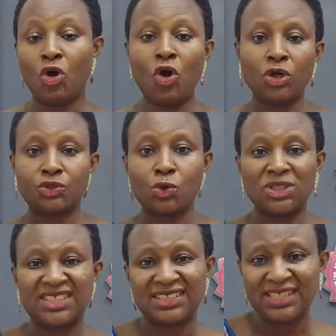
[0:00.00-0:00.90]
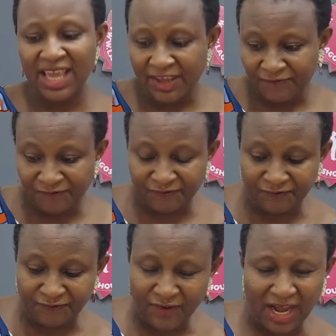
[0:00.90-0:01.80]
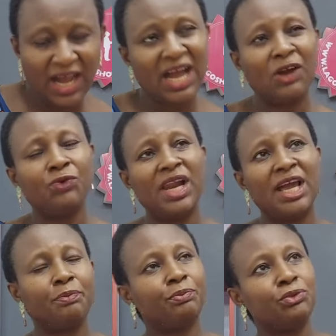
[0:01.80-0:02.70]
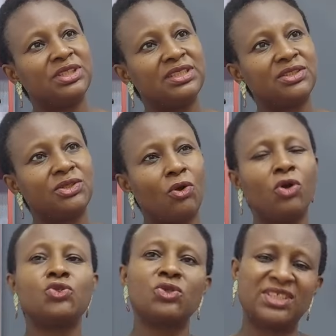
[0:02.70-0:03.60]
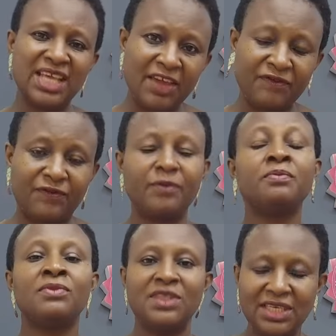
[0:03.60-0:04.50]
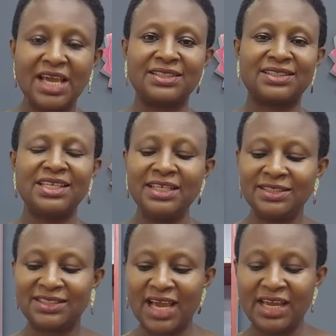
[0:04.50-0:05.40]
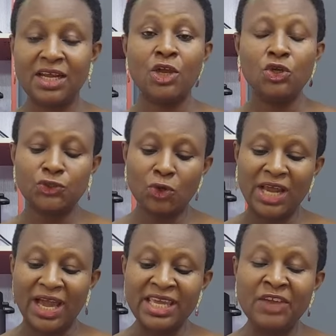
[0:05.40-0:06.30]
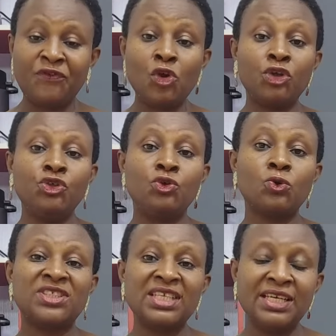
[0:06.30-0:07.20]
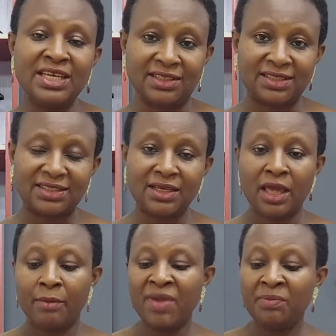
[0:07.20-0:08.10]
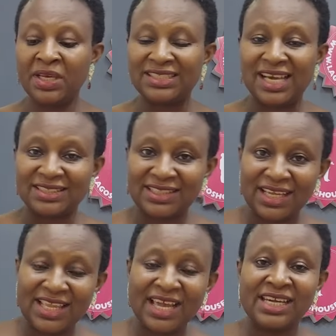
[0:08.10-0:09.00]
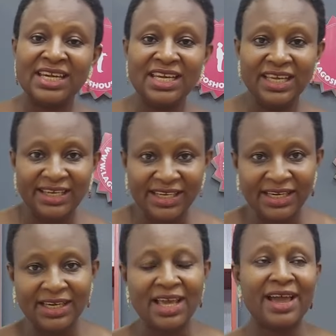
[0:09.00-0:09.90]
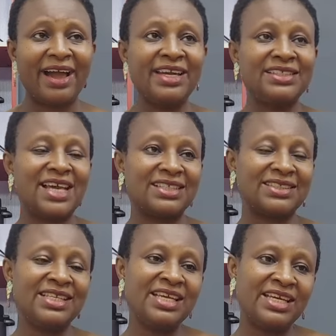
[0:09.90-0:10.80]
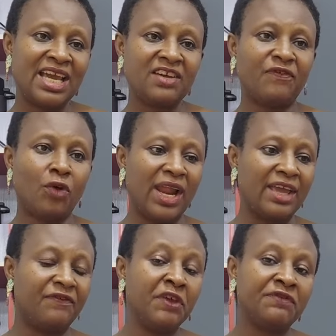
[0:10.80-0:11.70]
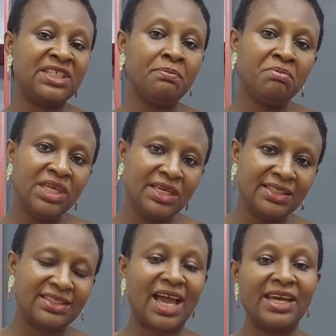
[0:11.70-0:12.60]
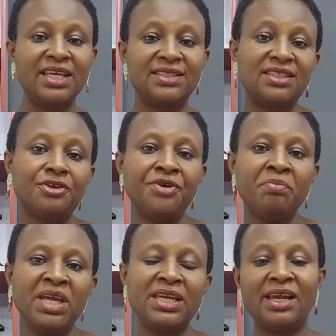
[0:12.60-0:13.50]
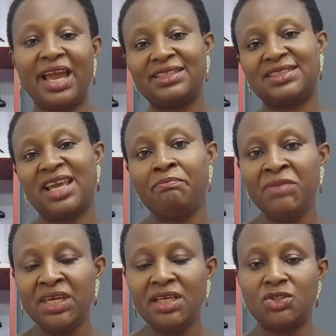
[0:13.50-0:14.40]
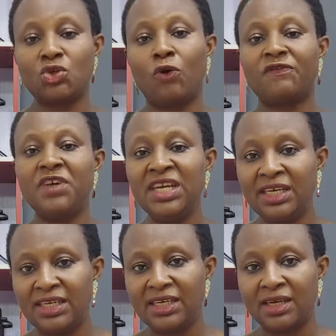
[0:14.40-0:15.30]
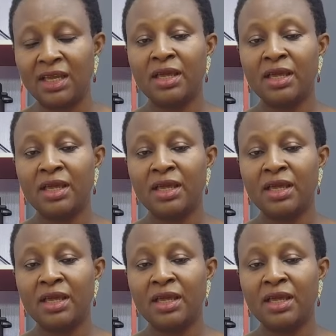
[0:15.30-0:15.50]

auto save. How will I put it? Auto save, yes, inside. So that if you're using it, maybe it has started kneading and it has kneaded for like 15 minutes and it's still remaining like 10 minutes of kneading